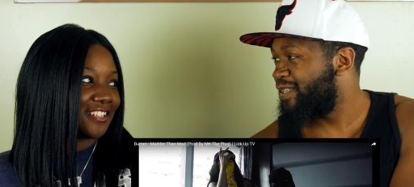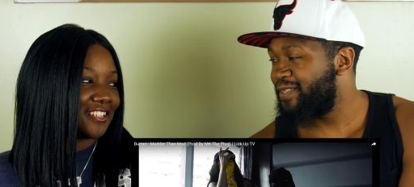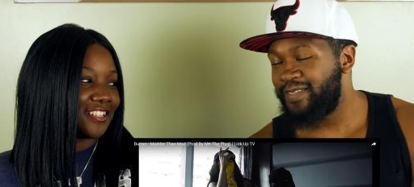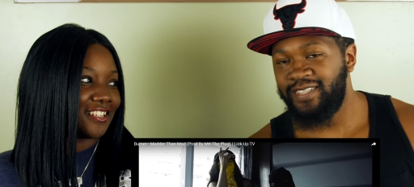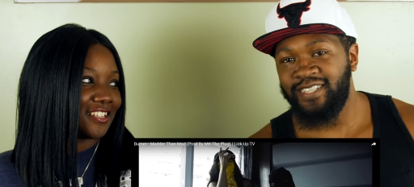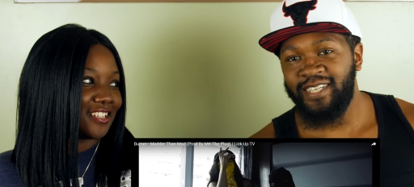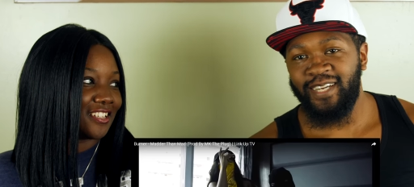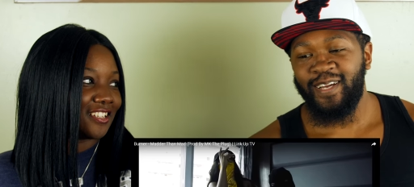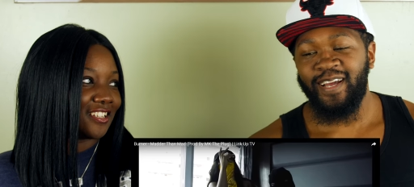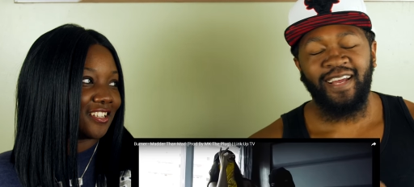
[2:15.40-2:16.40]
Speaker 1: you.
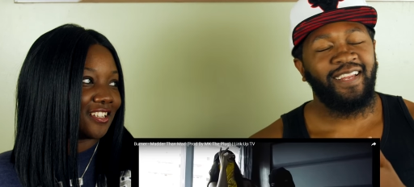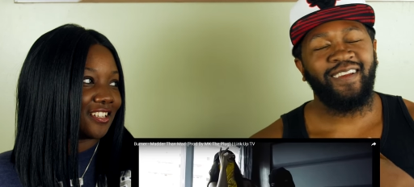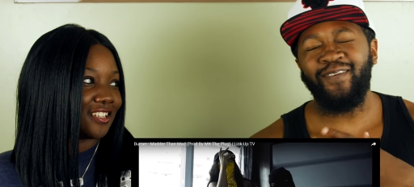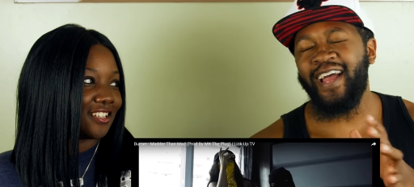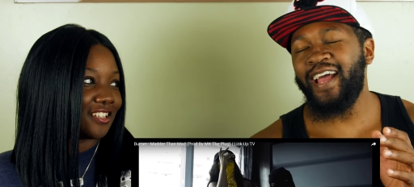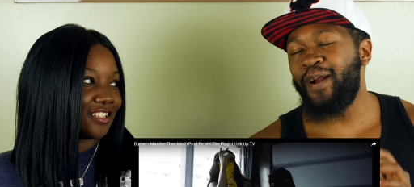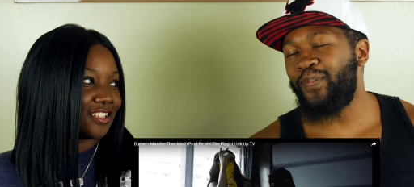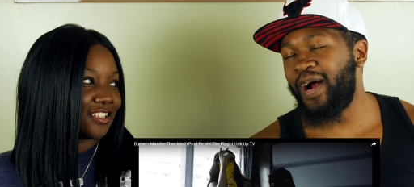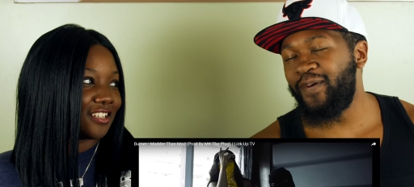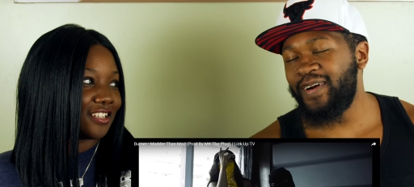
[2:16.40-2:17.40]
We ain't got a
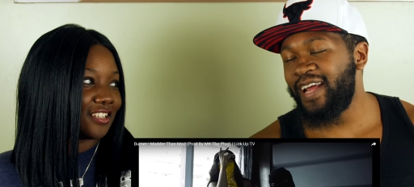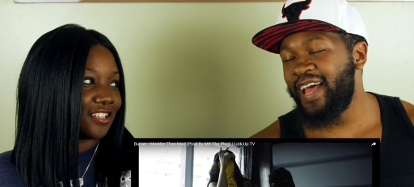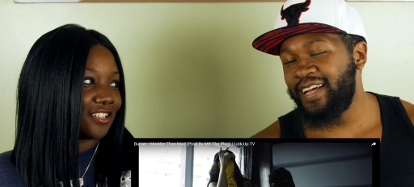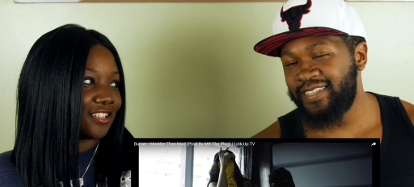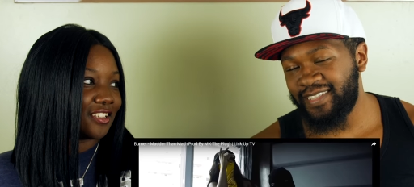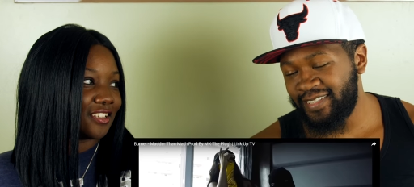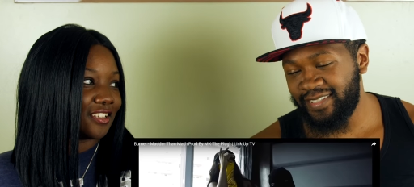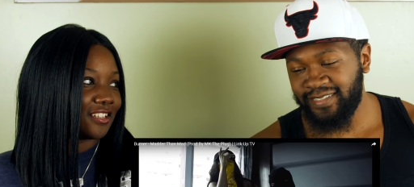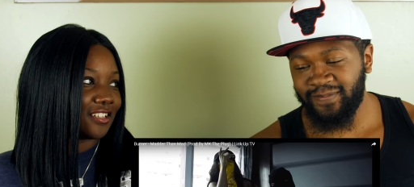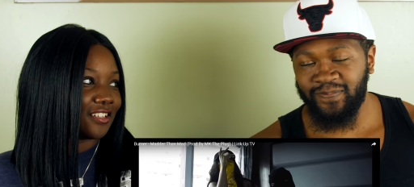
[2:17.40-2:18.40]
problem with their accent.
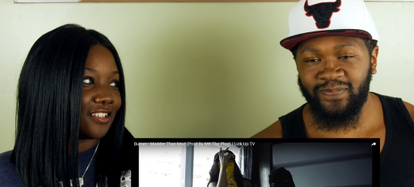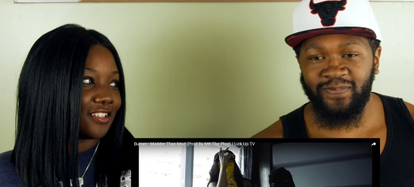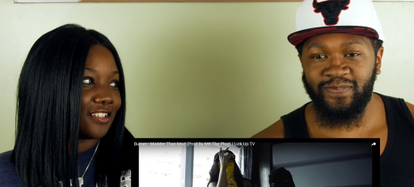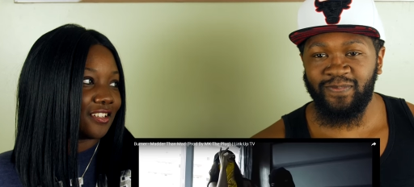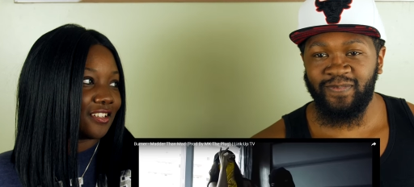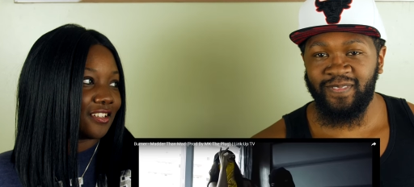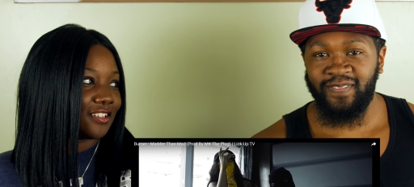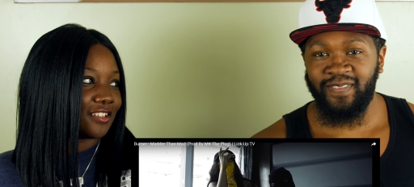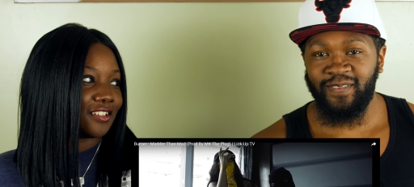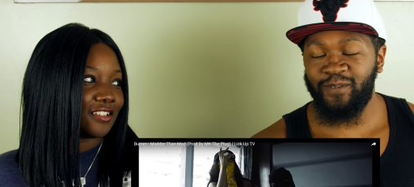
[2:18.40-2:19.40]

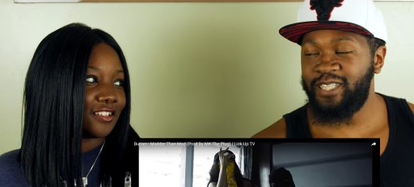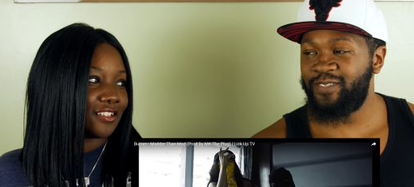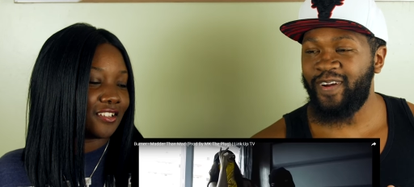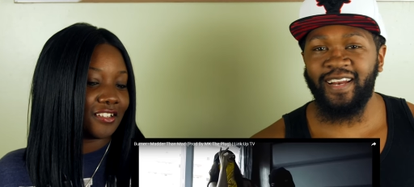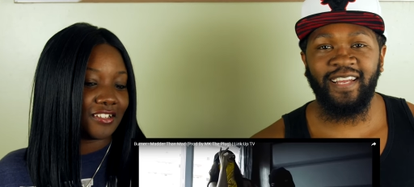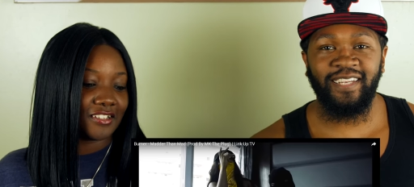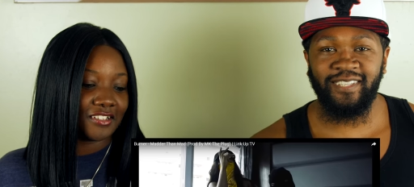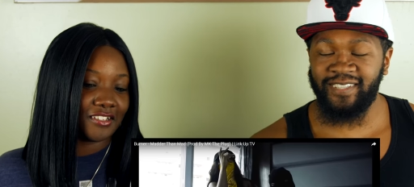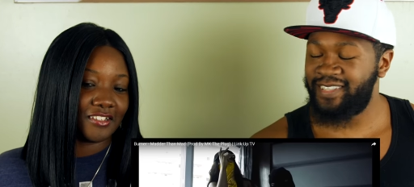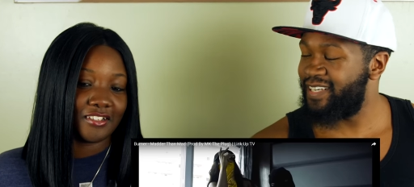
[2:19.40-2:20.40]
We just find it
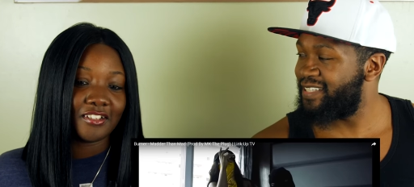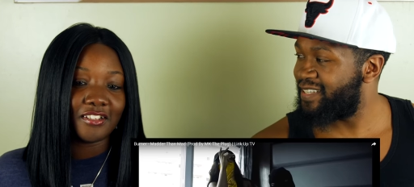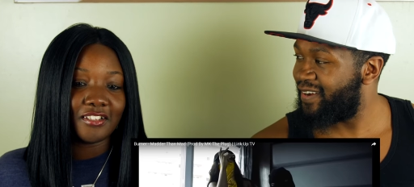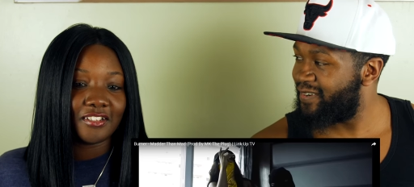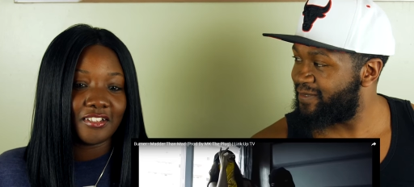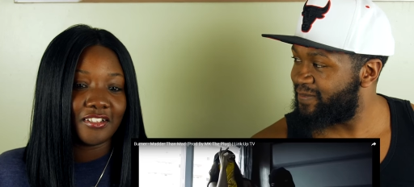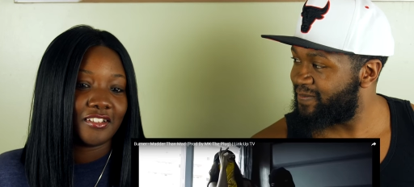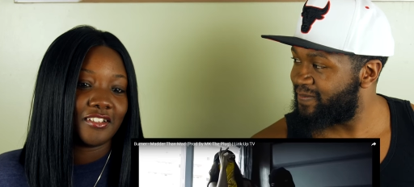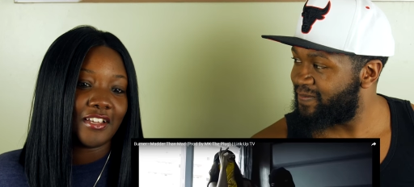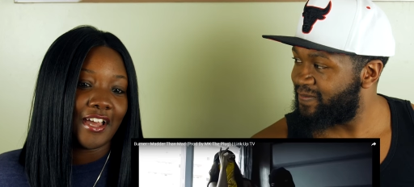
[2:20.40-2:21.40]
interesting. That's all.
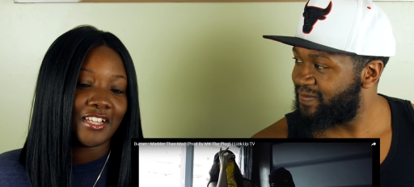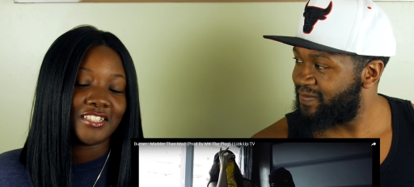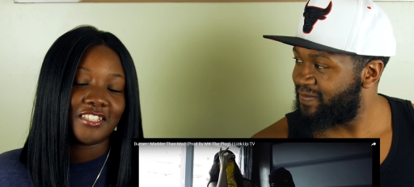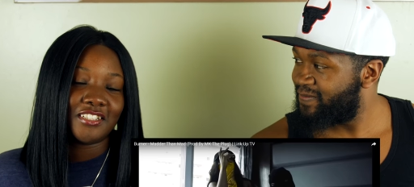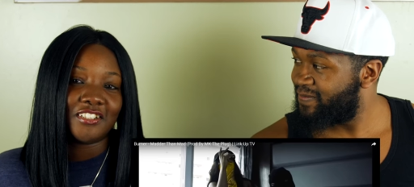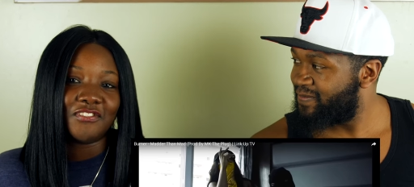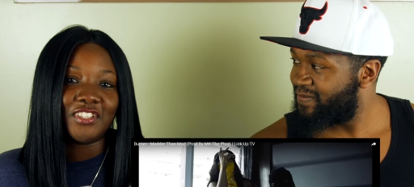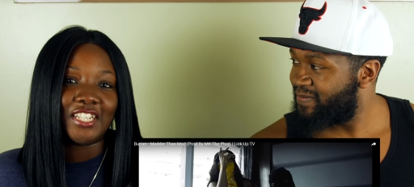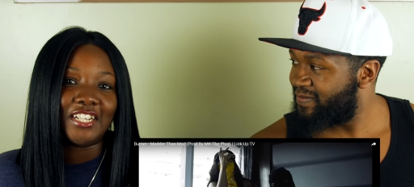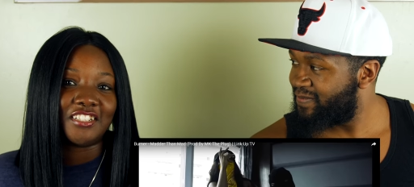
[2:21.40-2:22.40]
Speaker 2: I still don't
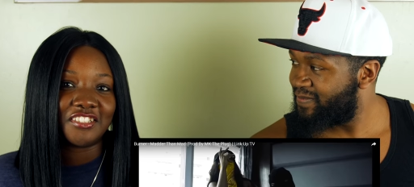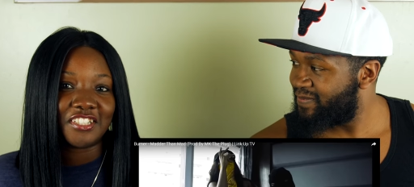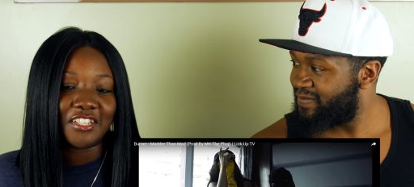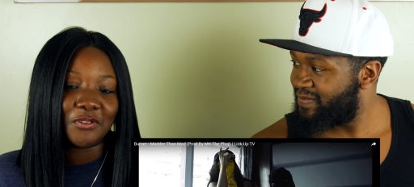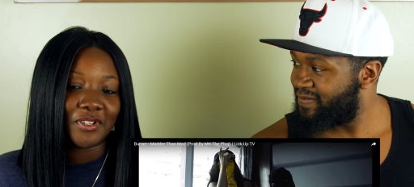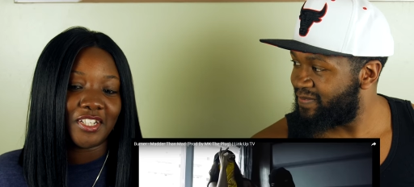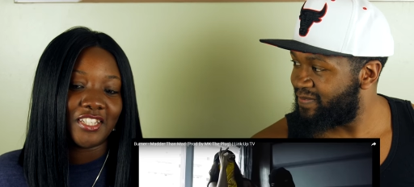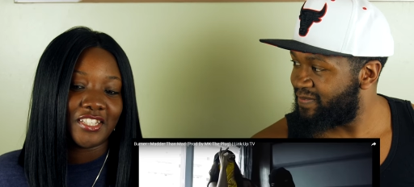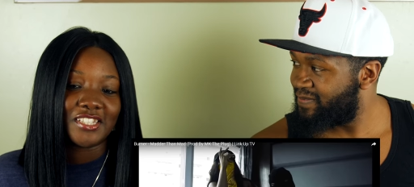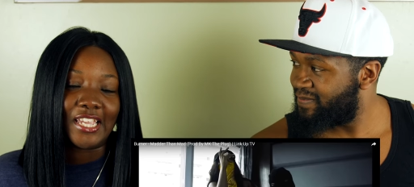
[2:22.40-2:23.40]
really understand what
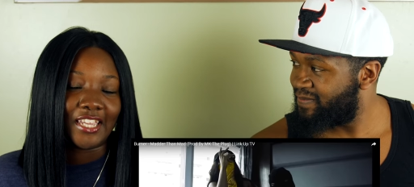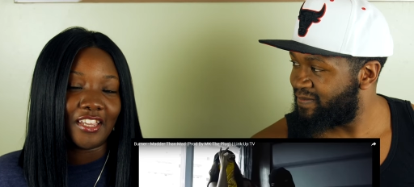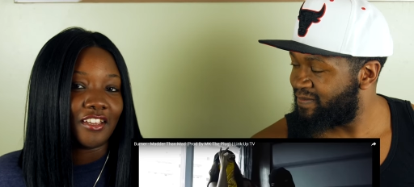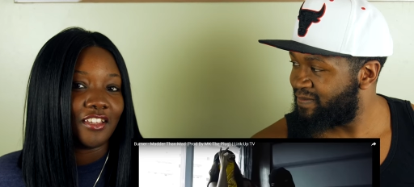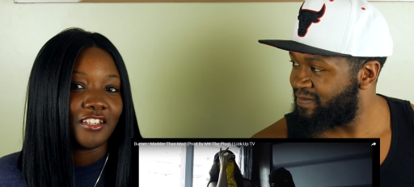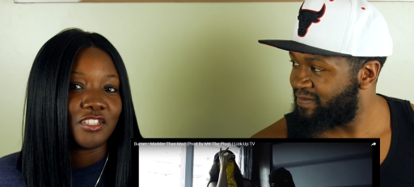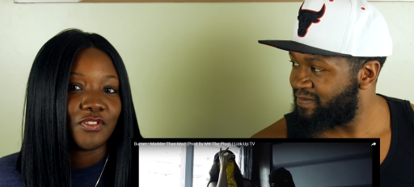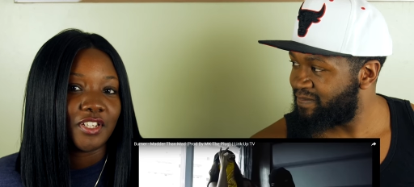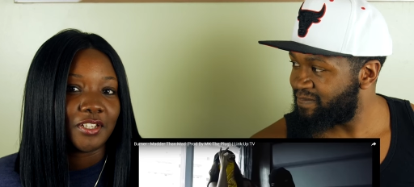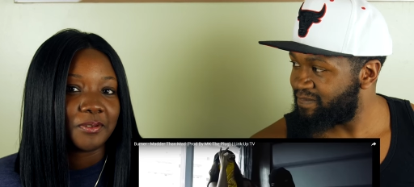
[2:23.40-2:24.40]
he's saying in this
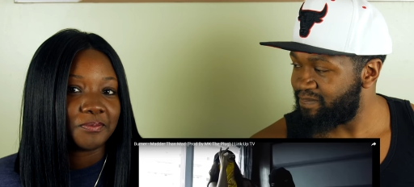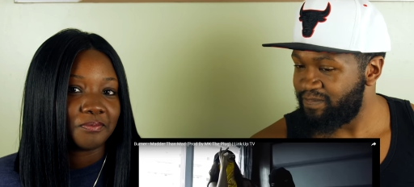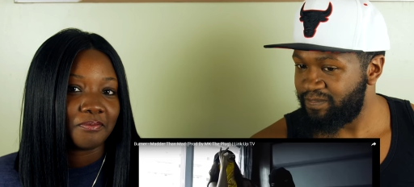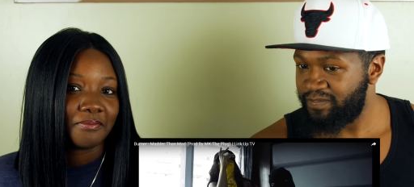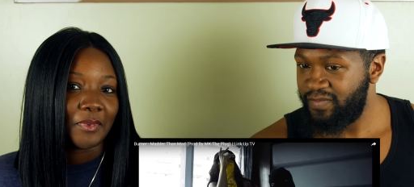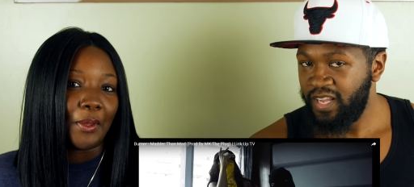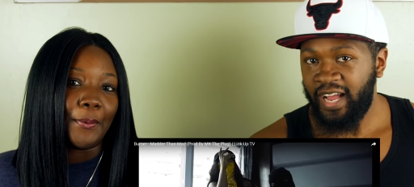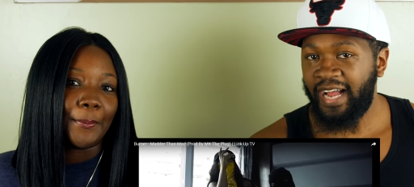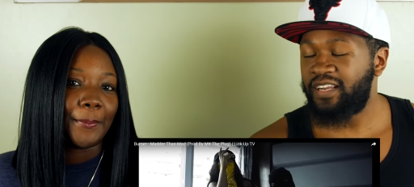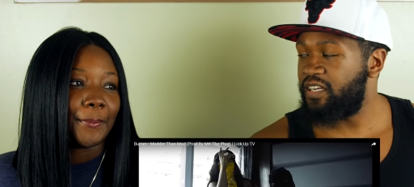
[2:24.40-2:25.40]
video.
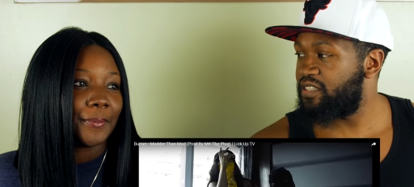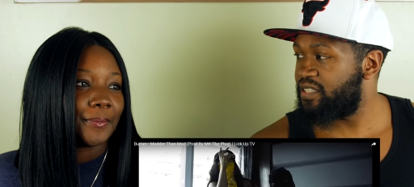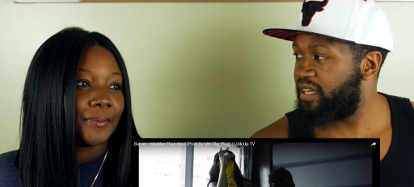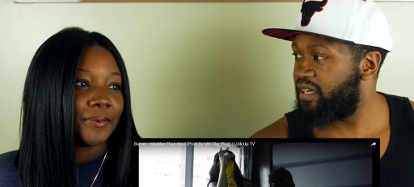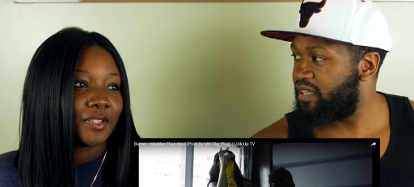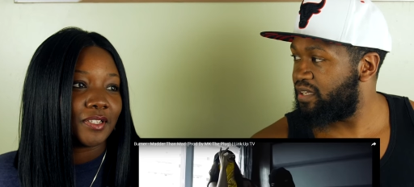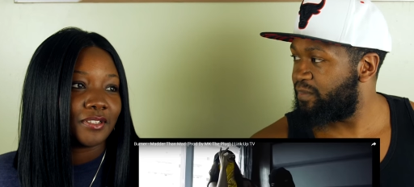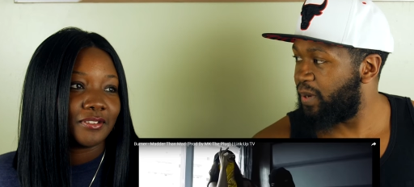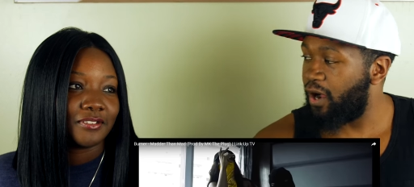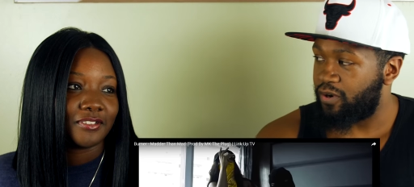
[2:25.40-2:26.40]
Speaker 1: I can understand it,
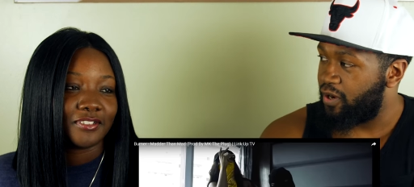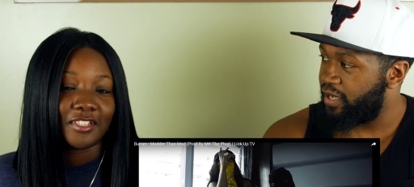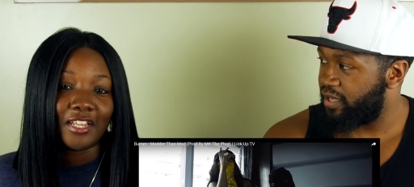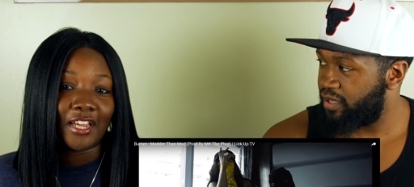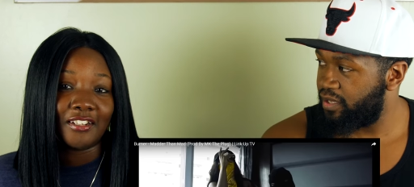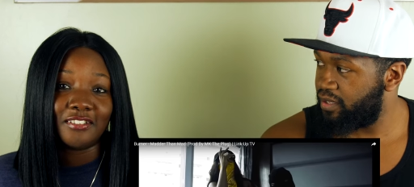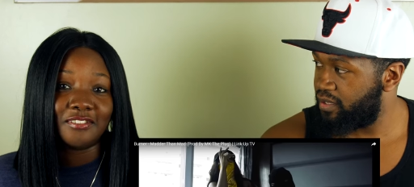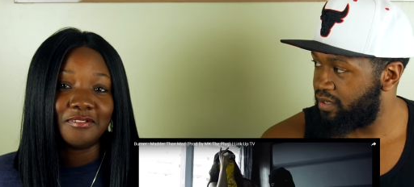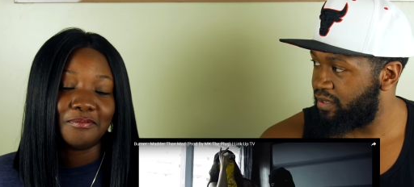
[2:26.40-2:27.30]
but I'll go ahead.
Speaker 2: I don't,